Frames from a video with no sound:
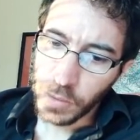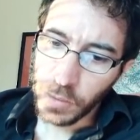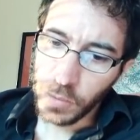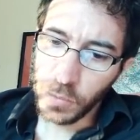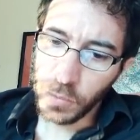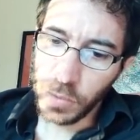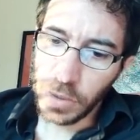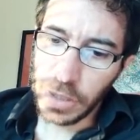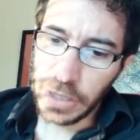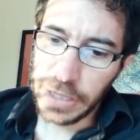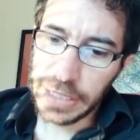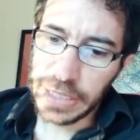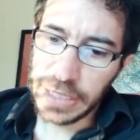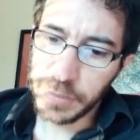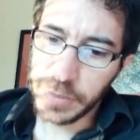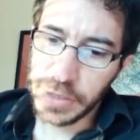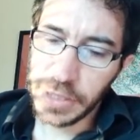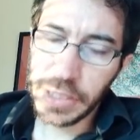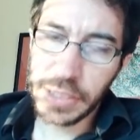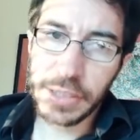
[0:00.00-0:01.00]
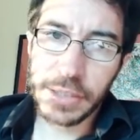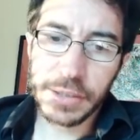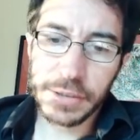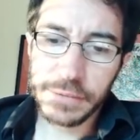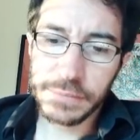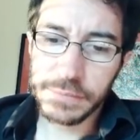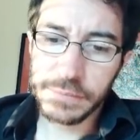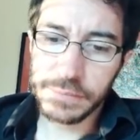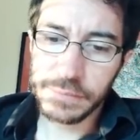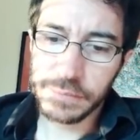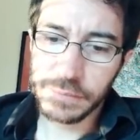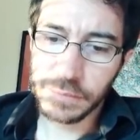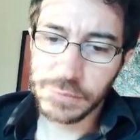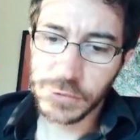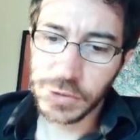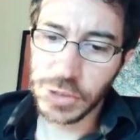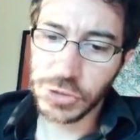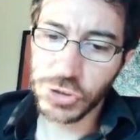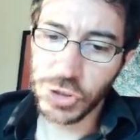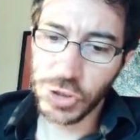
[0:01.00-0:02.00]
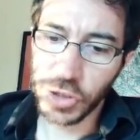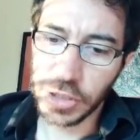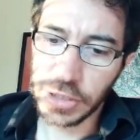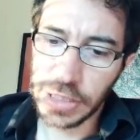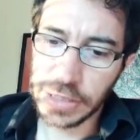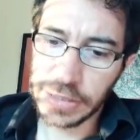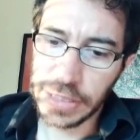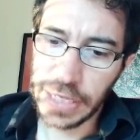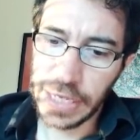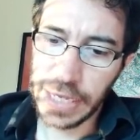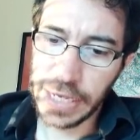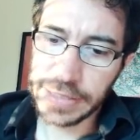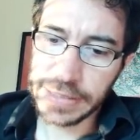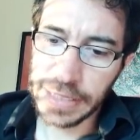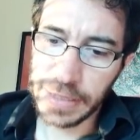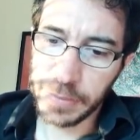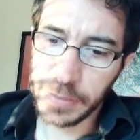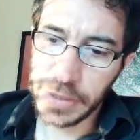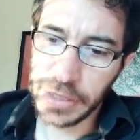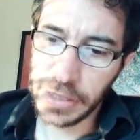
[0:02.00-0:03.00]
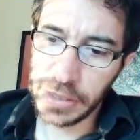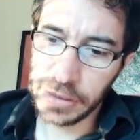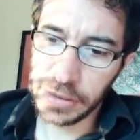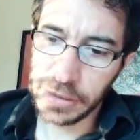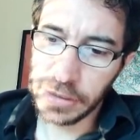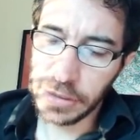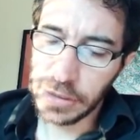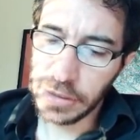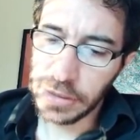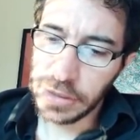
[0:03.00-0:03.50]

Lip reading: y up here, it has x up here,